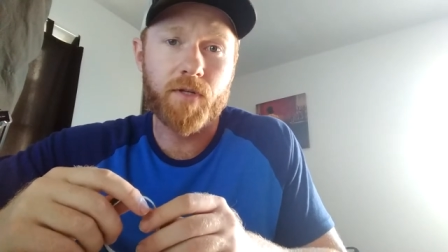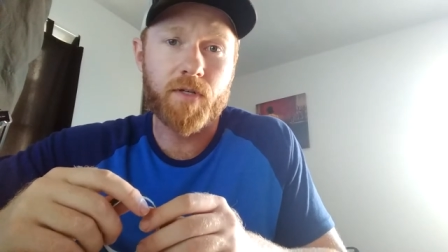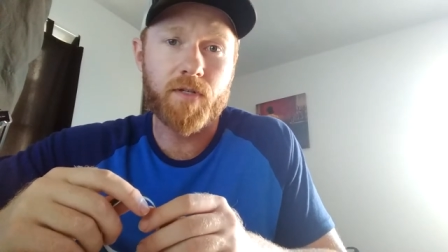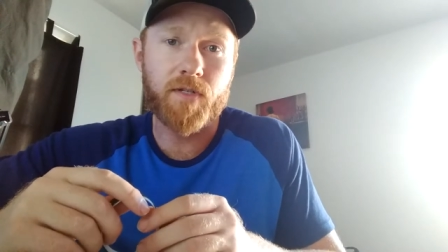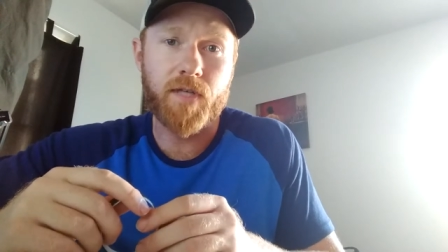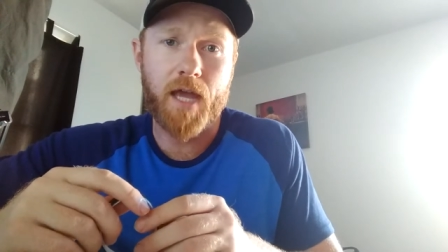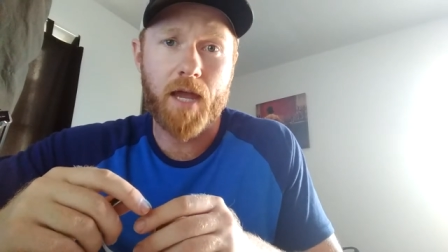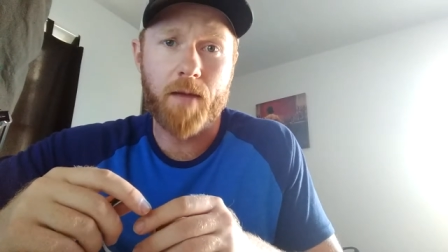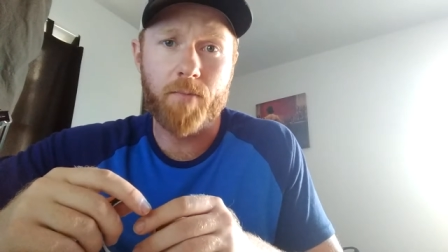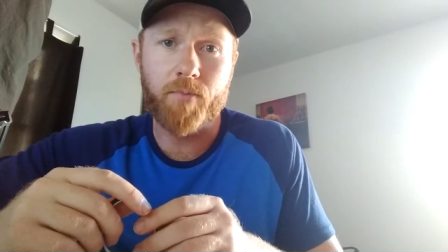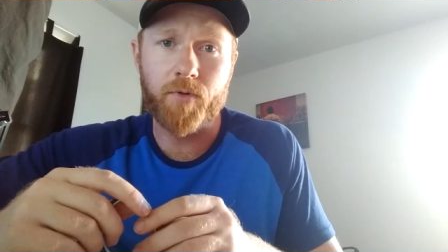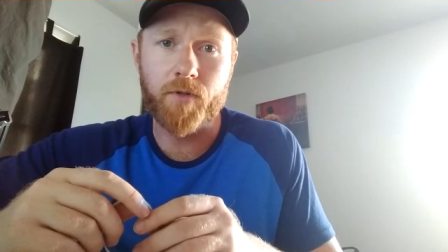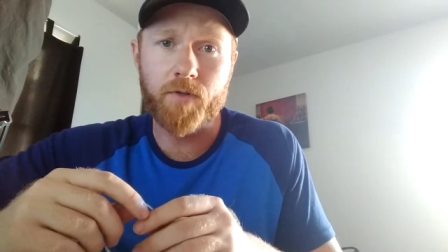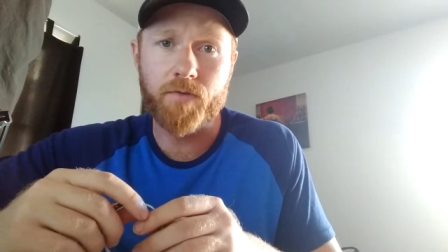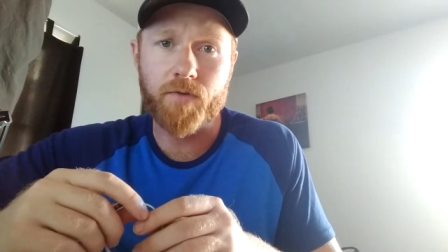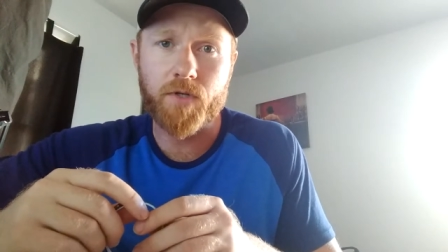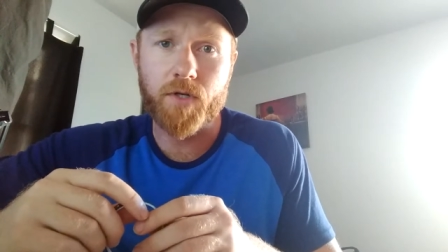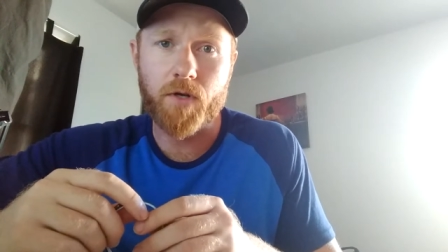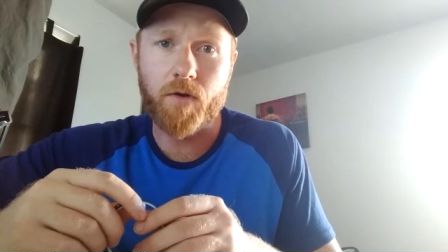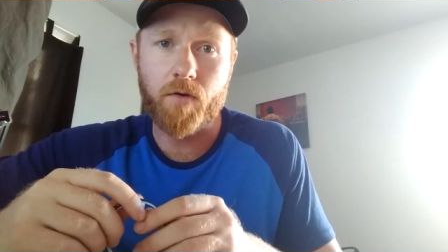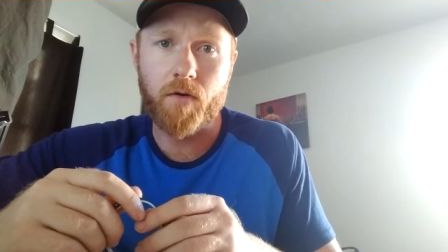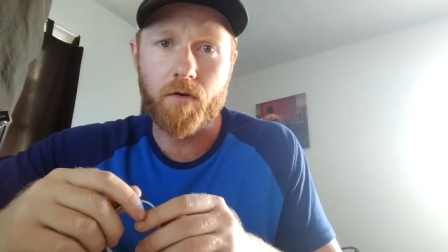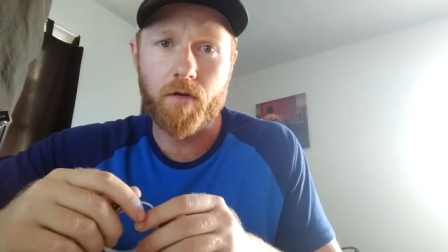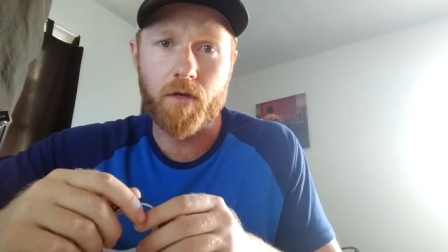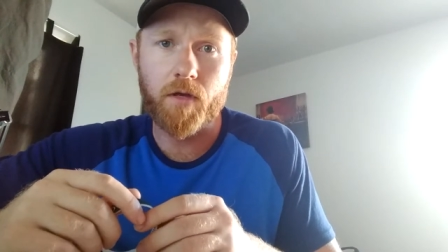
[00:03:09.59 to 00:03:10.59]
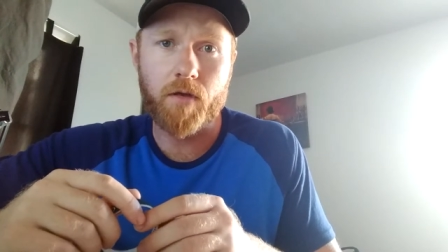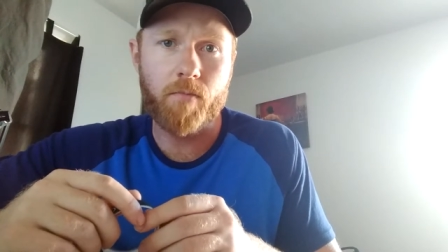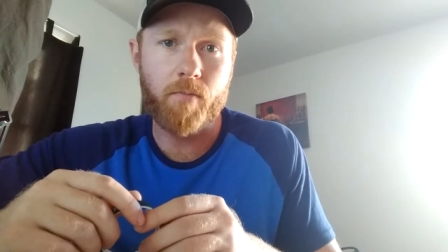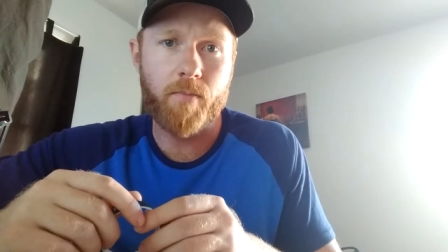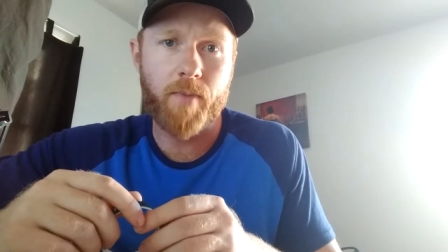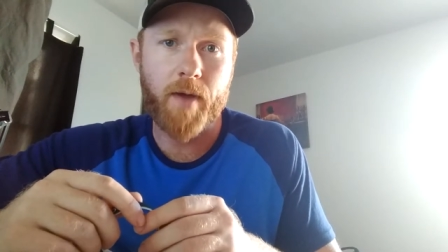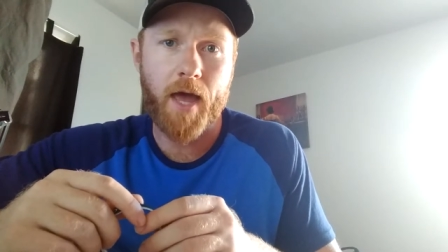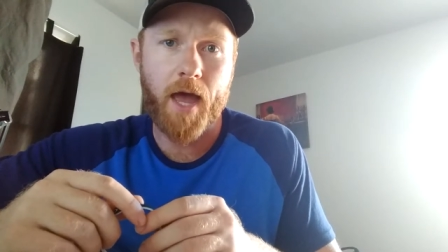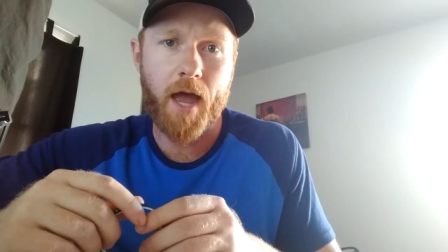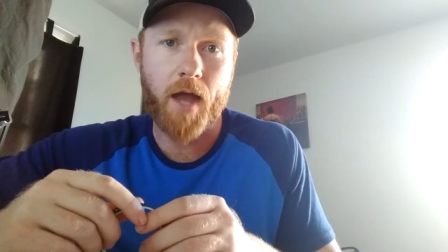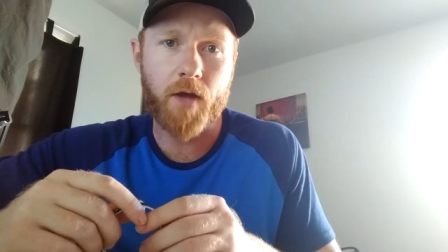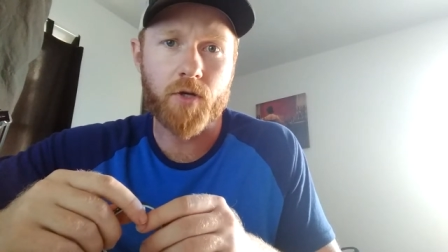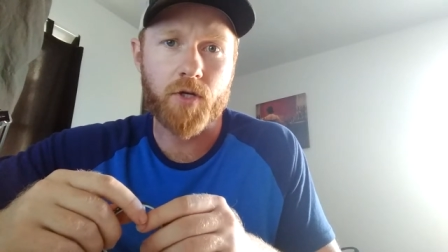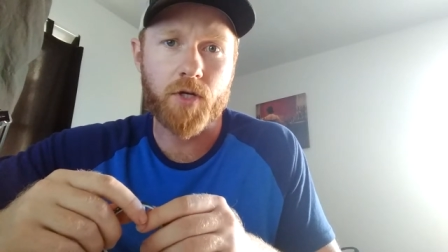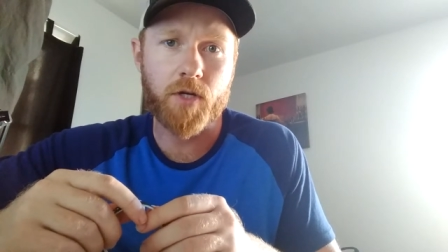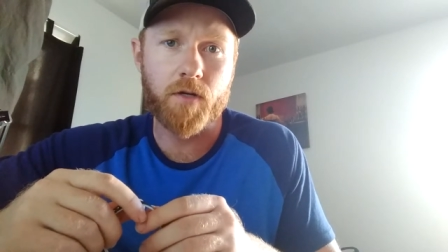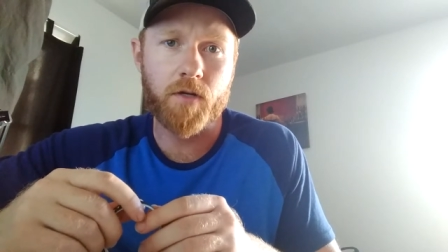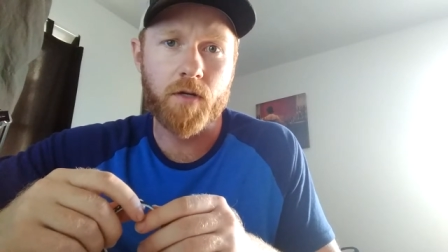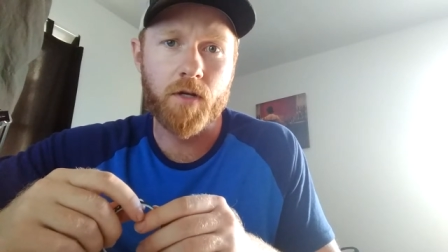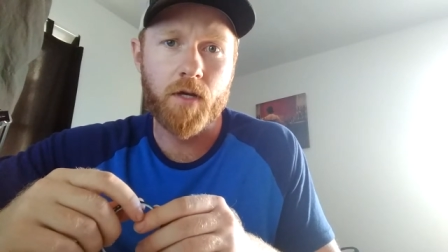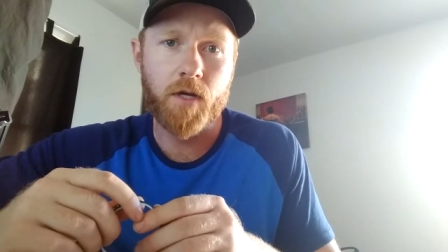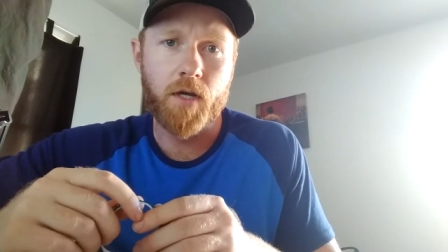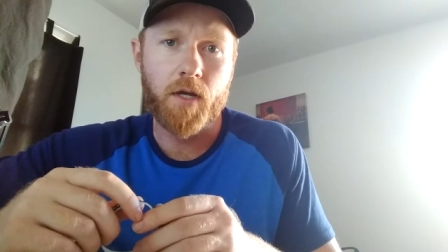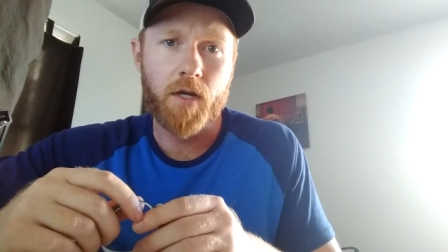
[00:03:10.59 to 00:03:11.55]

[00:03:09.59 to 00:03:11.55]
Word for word: example of showing compassion.